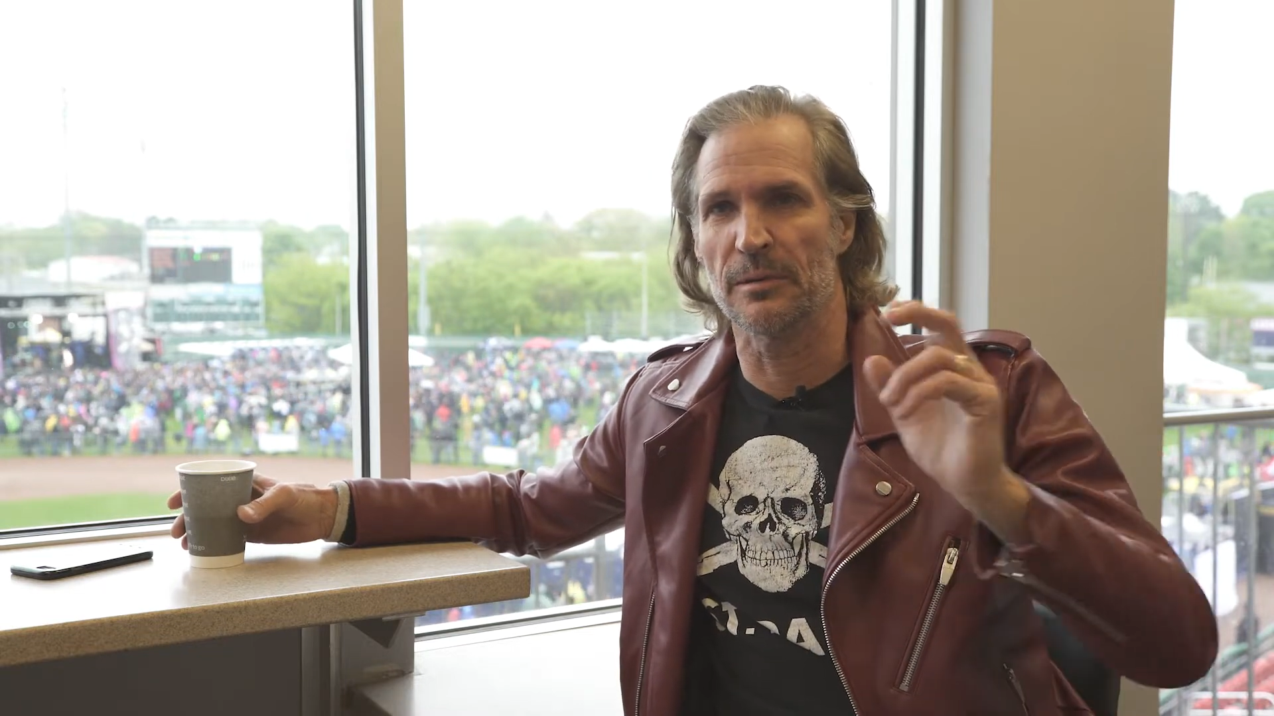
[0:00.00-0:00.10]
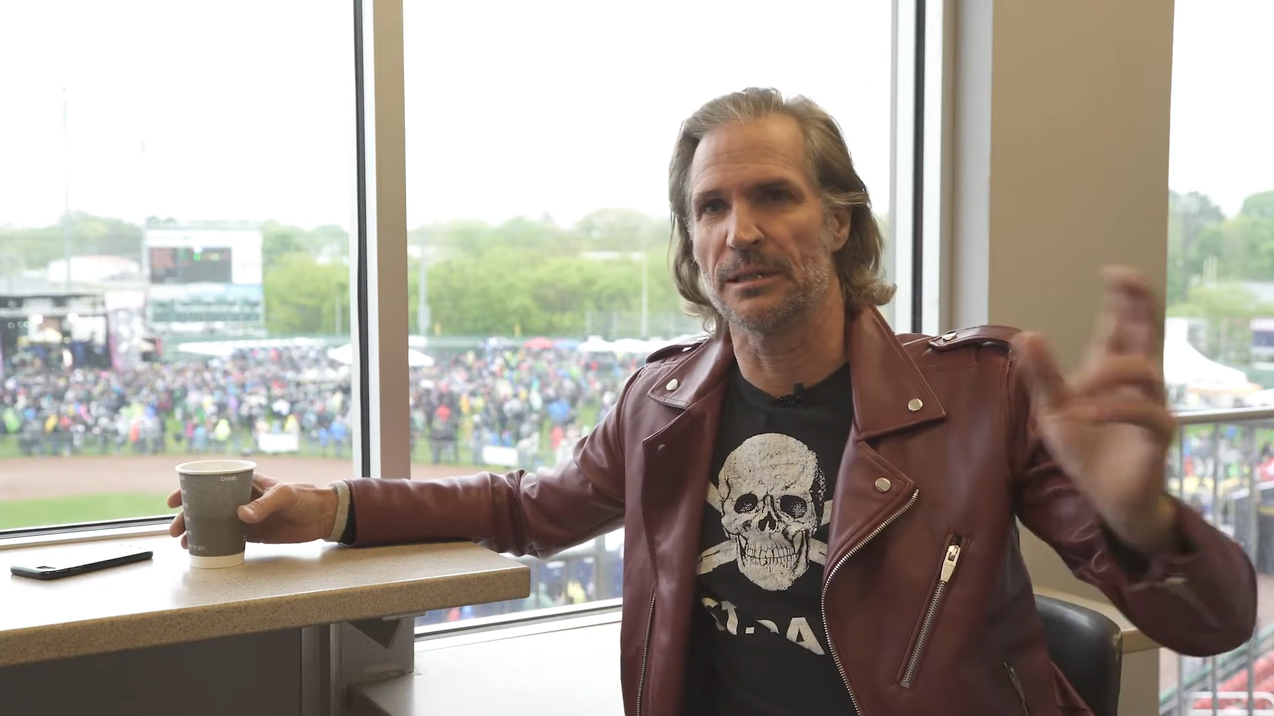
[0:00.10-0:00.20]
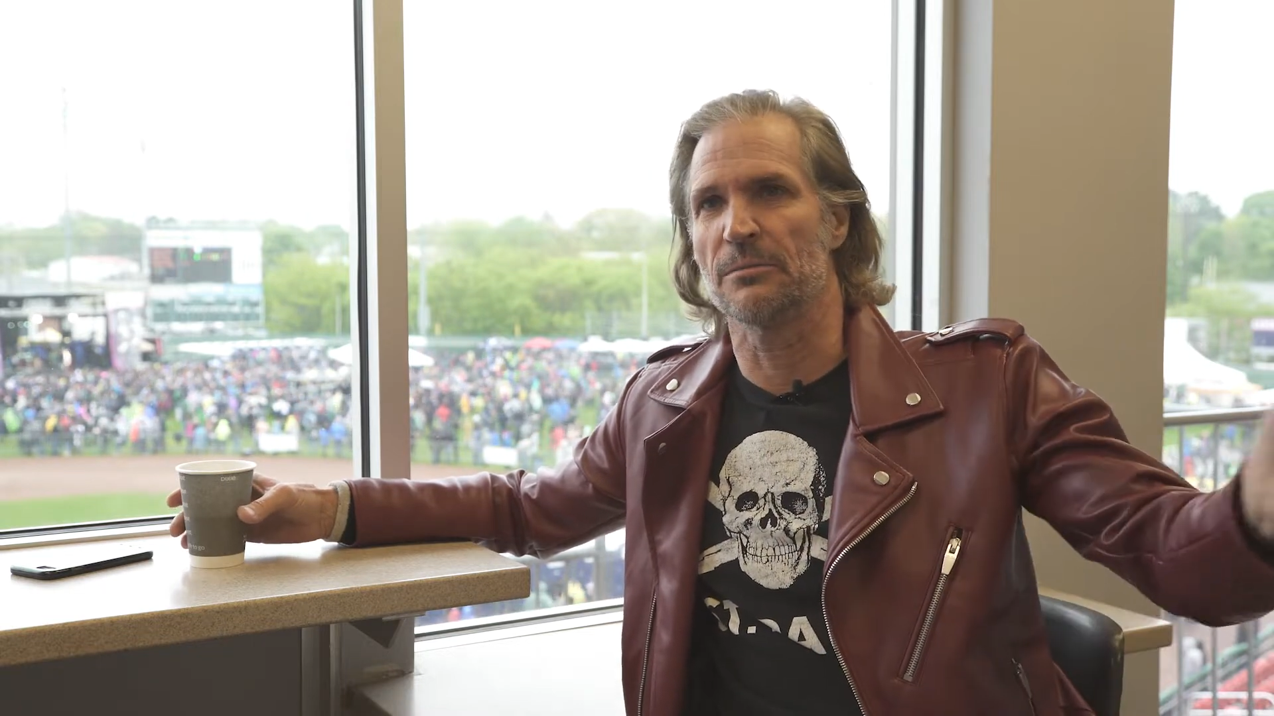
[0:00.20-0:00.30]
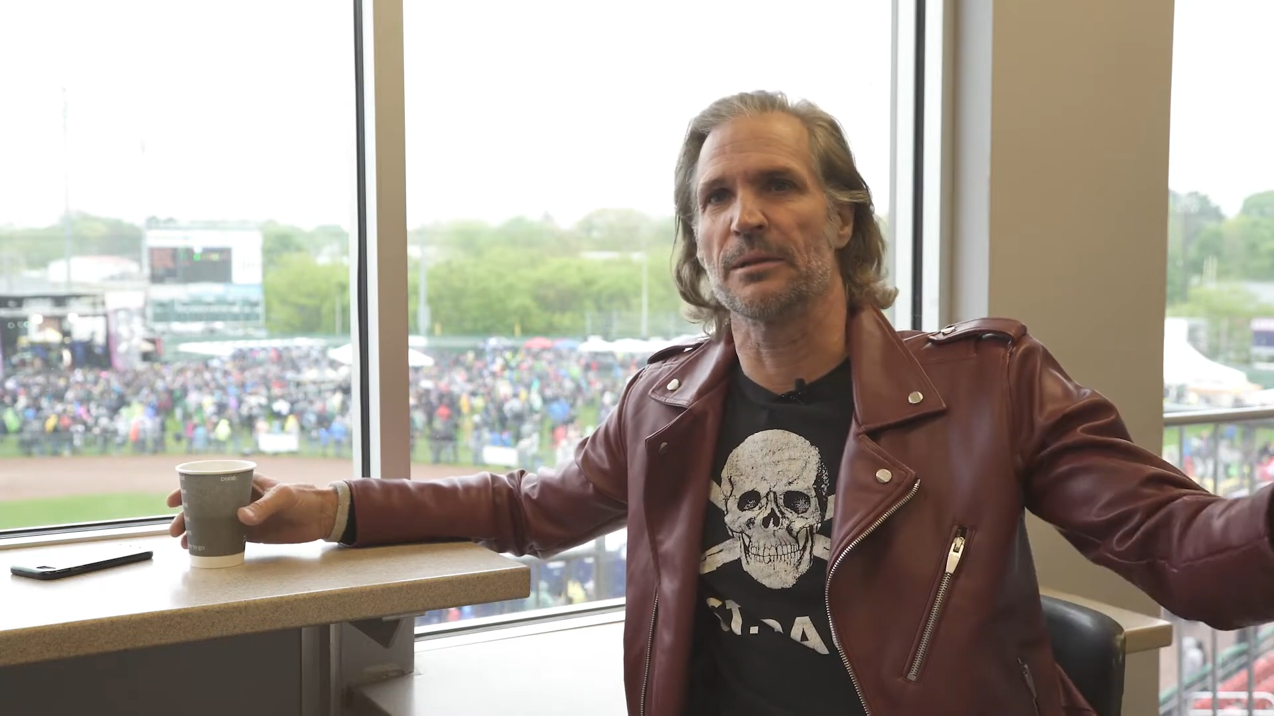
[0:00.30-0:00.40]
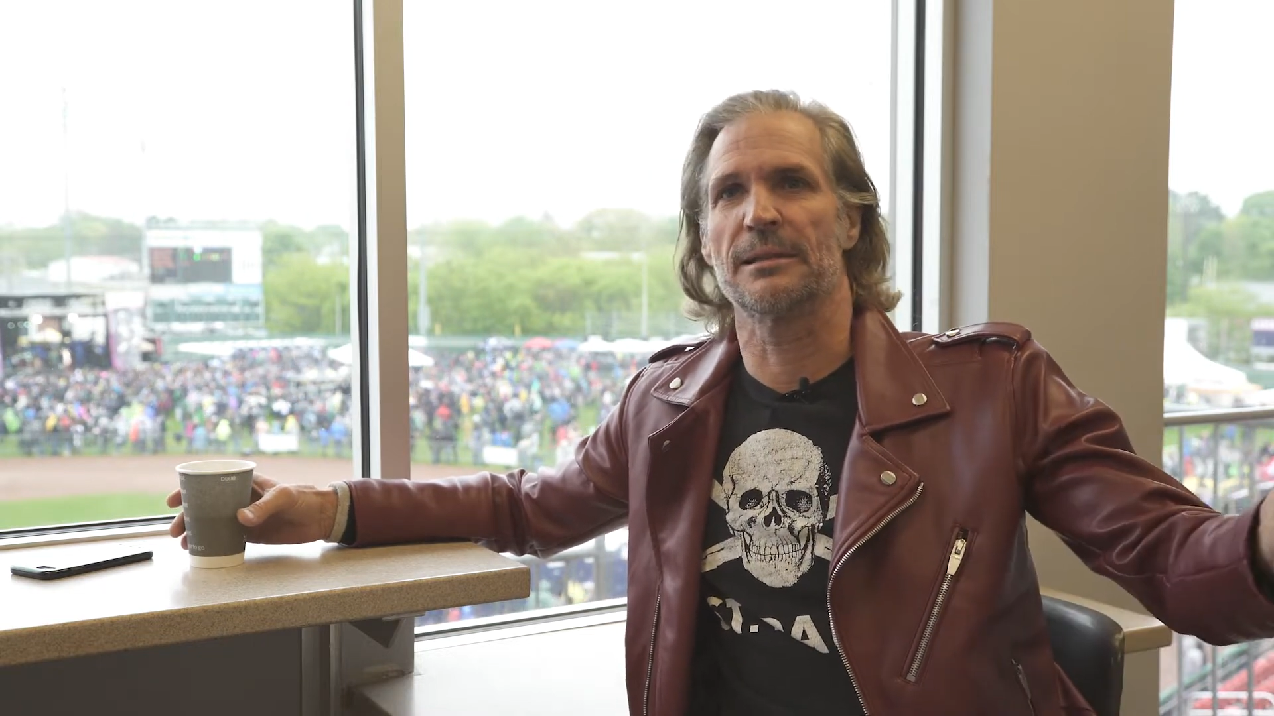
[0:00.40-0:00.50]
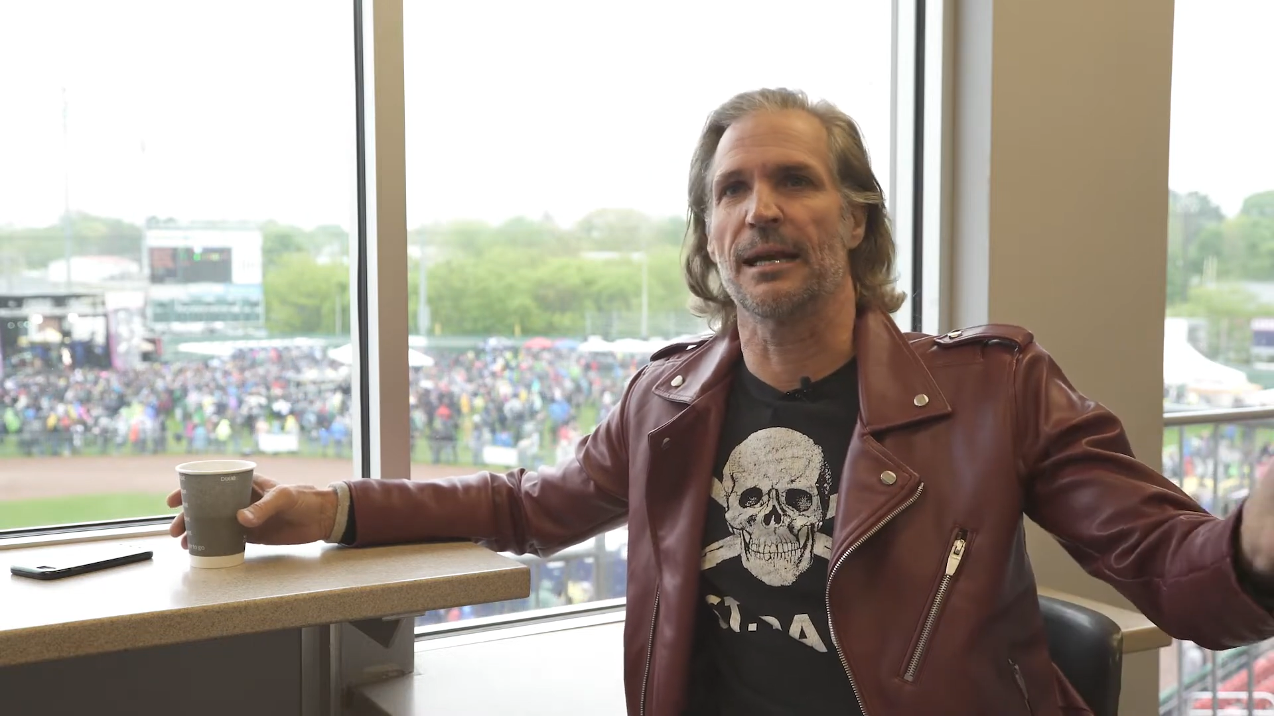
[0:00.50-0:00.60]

when you're with